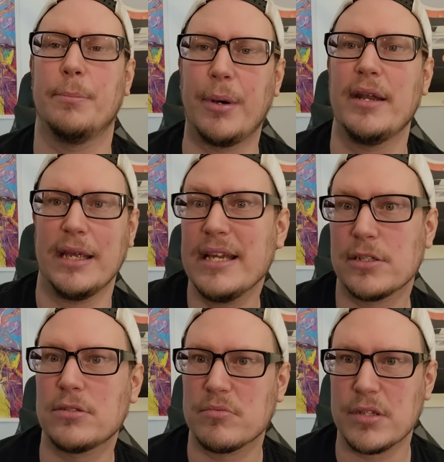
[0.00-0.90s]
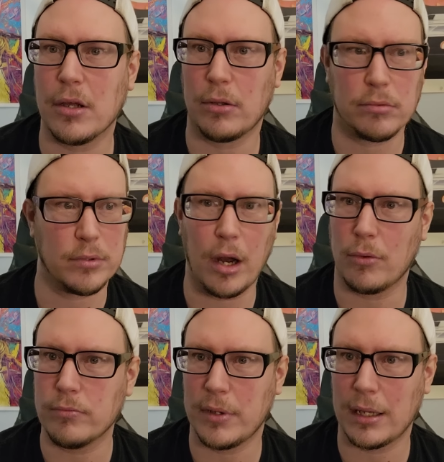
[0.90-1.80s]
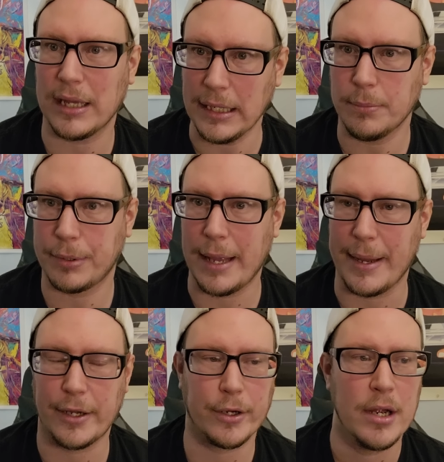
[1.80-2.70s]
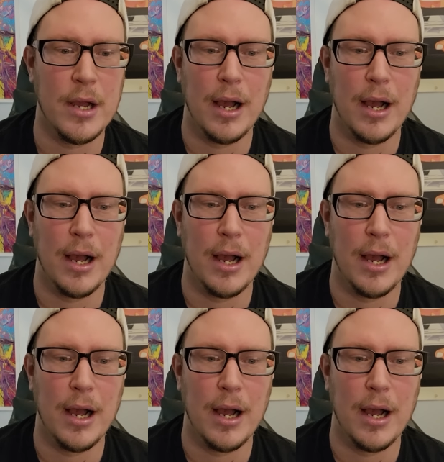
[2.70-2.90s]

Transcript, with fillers: but he is still, you know, elite playmaker.